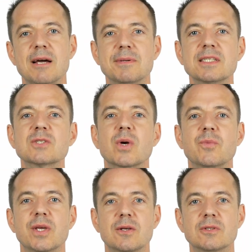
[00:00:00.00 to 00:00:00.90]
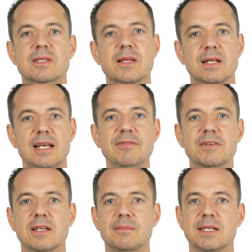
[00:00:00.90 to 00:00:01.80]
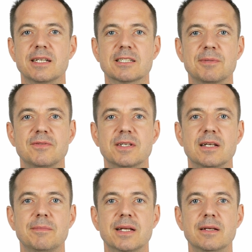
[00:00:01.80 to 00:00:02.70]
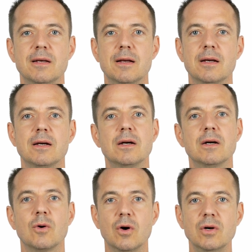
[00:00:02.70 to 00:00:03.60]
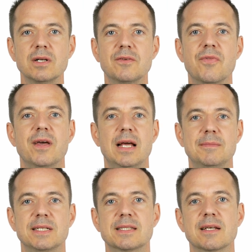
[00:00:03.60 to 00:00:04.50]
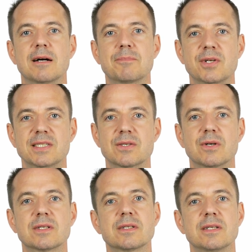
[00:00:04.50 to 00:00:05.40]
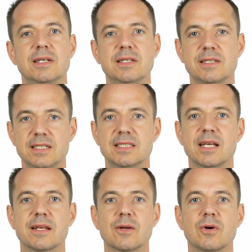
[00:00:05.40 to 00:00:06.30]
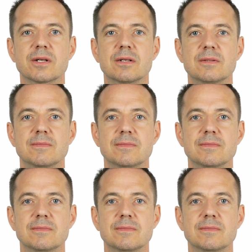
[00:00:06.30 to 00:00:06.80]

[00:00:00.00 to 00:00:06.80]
happens when we use the left element as pivot element, or if the elements are pre-sorted in descending order.